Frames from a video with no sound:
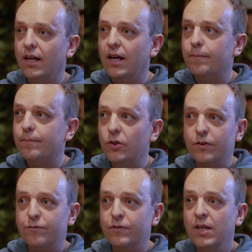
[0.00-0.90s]
A lot
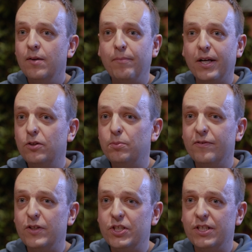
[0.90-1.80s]
of medical
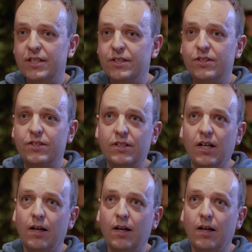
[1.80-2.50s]
provision is